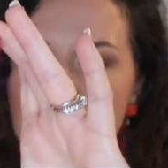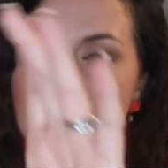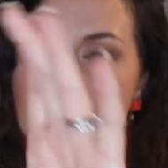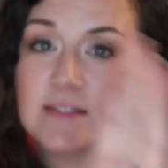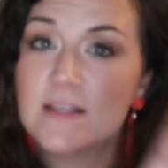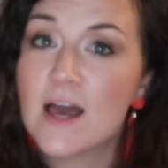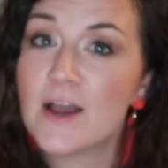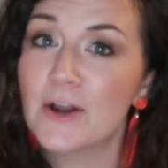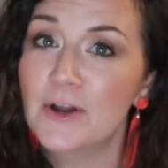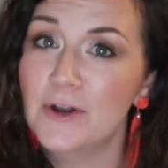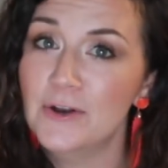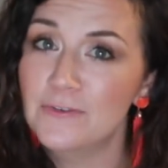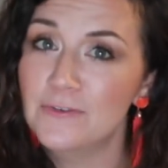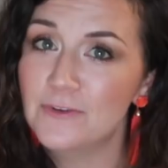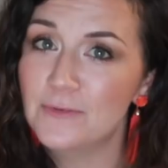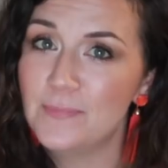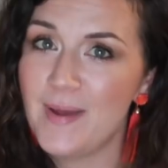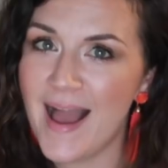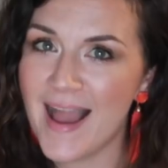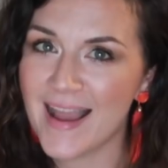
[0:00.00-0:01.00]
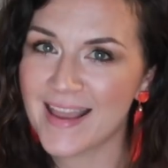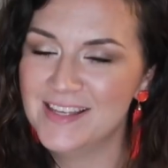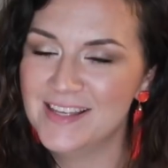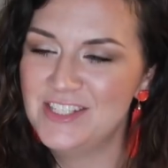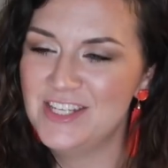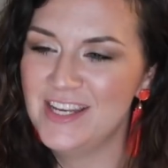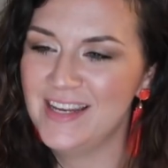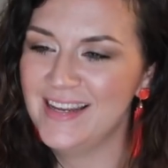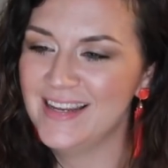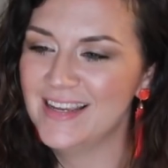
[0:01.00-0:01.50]
a sucker for
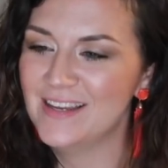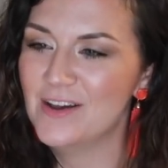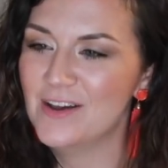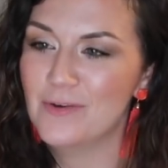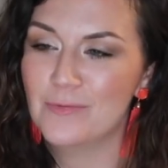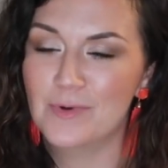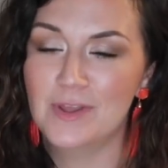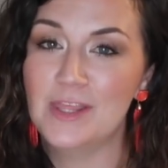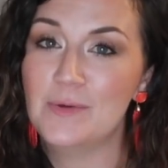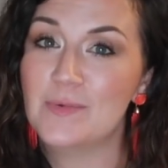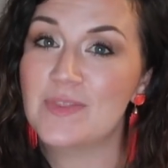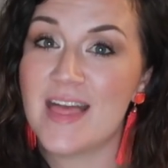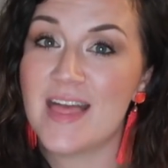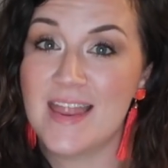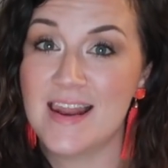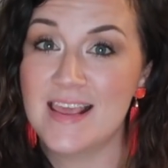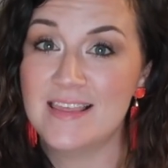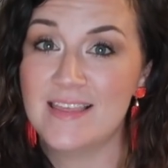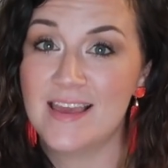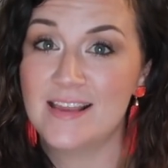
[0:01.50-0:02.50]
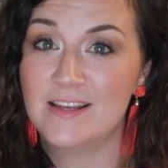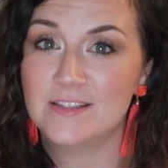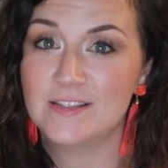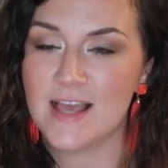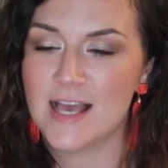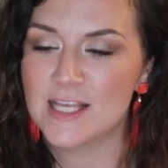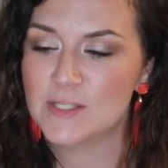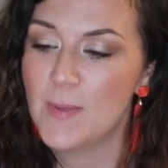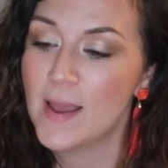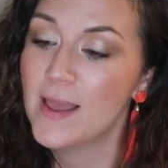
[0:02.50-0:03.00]
packaging, really with anything.
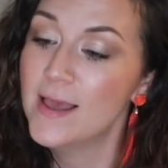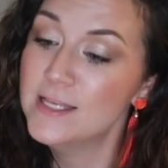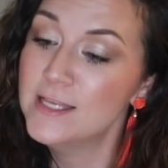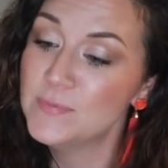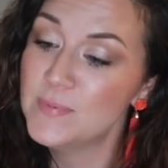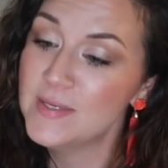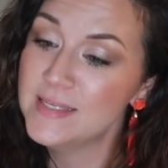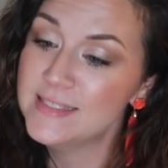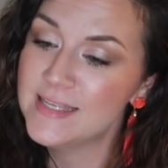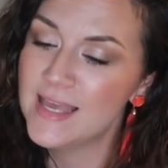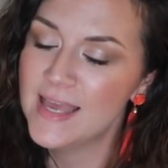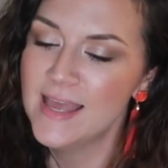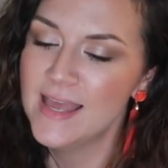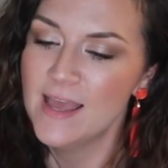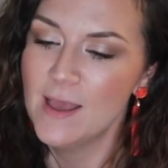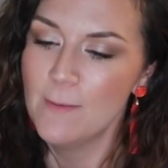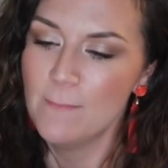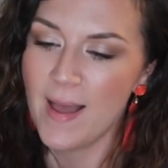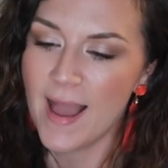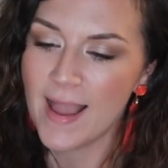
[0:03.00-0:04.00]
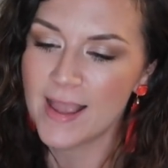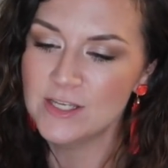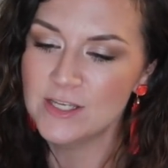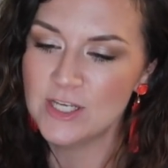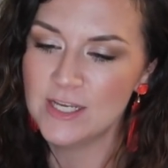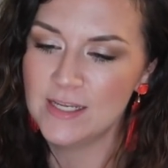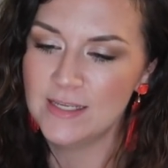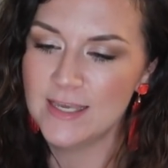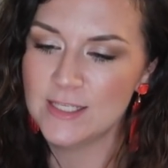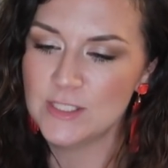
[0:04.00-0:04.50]
Just ask my husband.
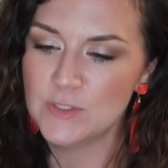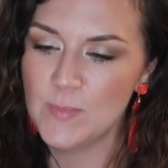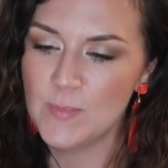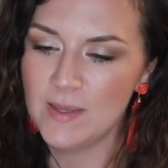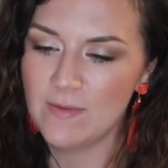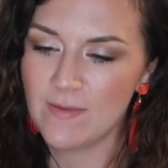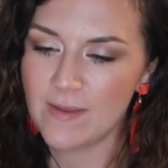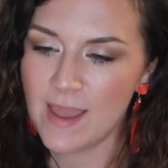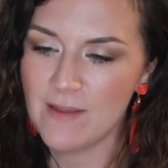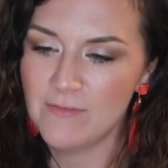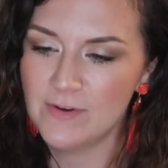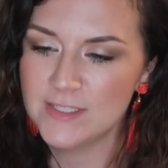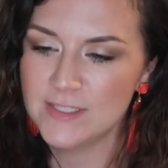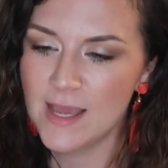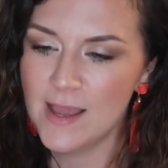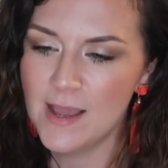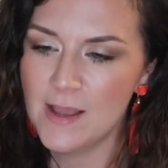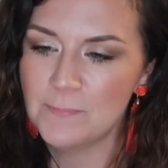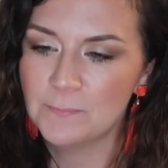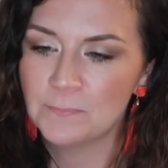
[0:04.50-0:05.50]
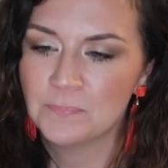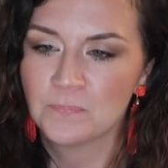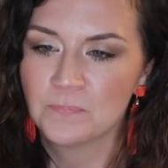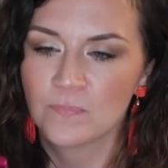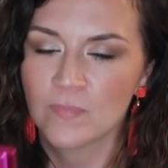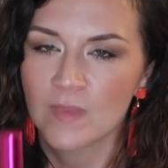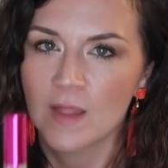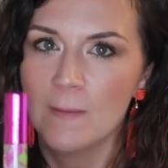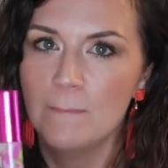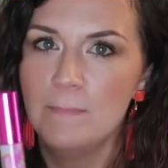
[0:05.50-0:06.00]
Packaging gets me like every time,
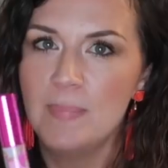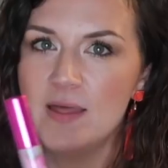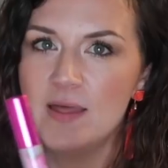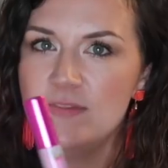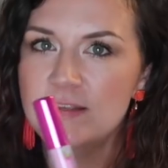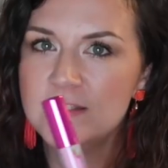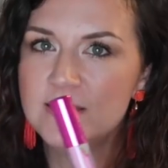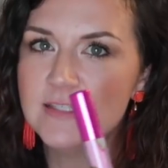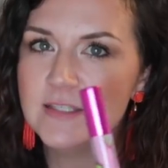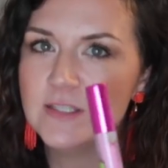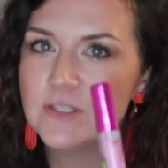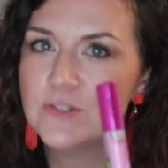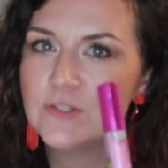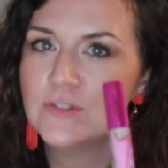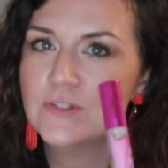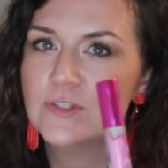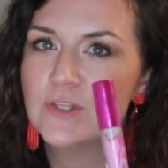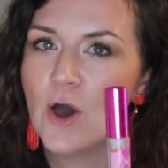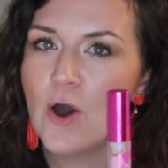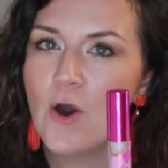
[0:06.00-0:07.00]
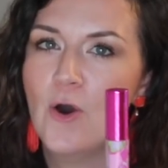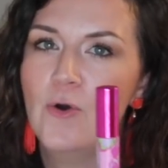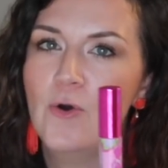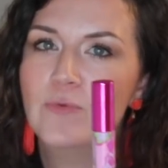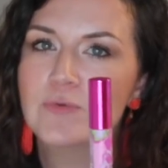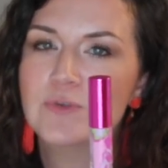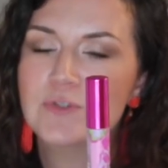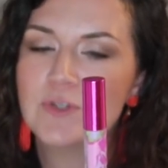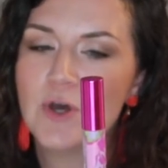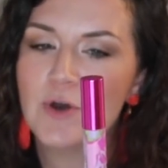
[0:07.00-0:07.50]
but this is
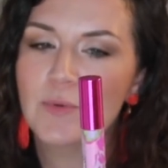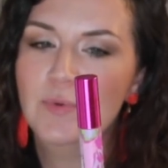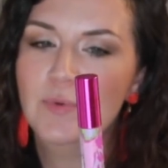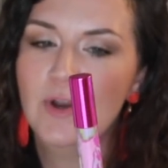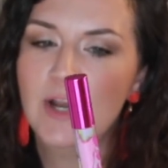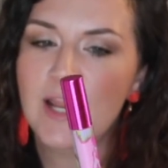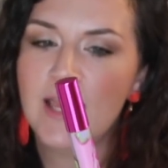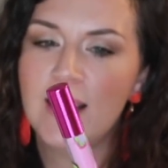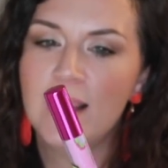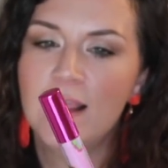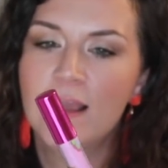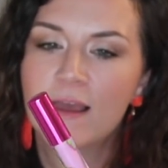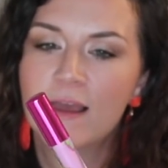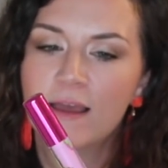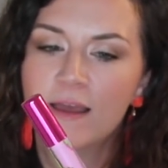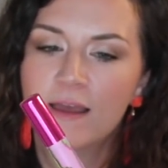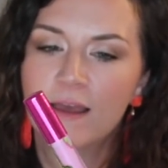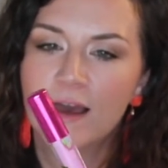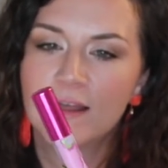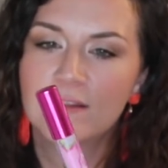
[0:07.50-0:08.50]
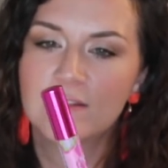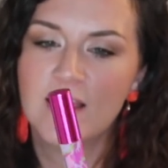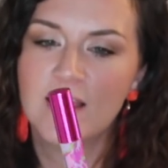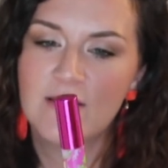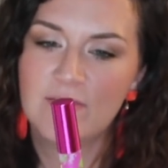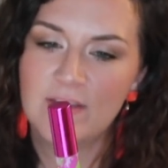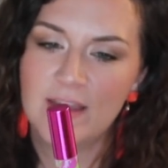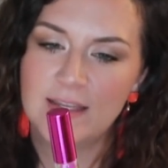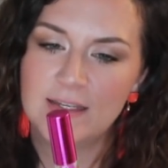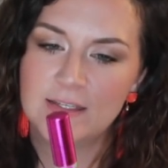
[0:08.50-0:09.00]
so pretty.
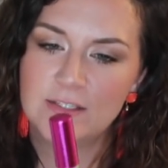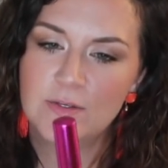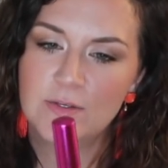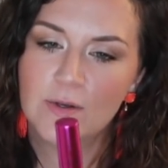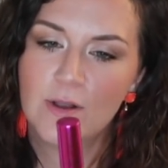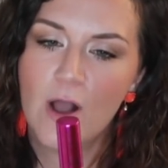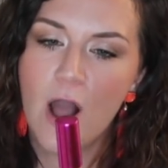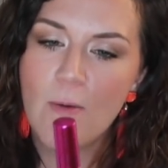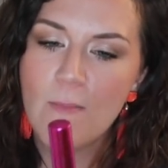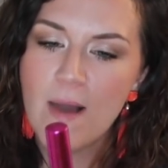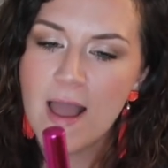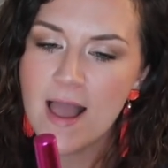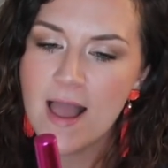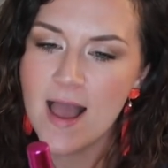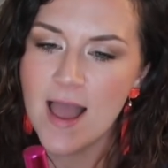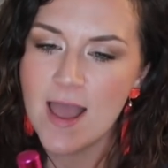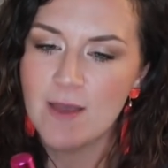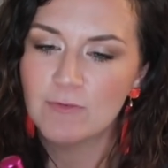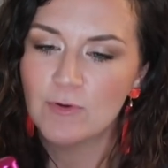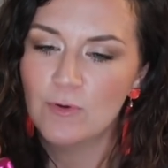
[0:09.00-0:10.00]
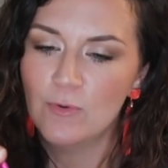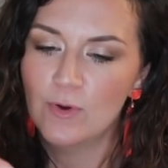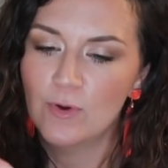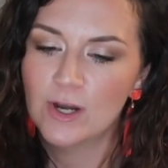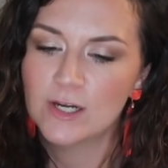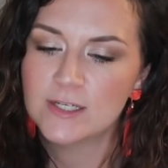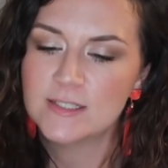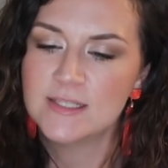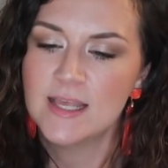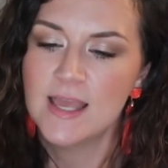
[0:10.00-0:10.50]
Love it. So it caught my eye, of
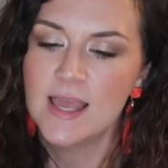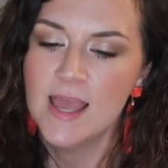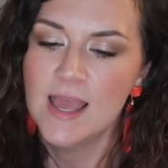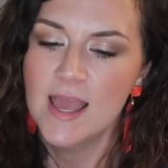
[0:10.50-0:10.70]
course,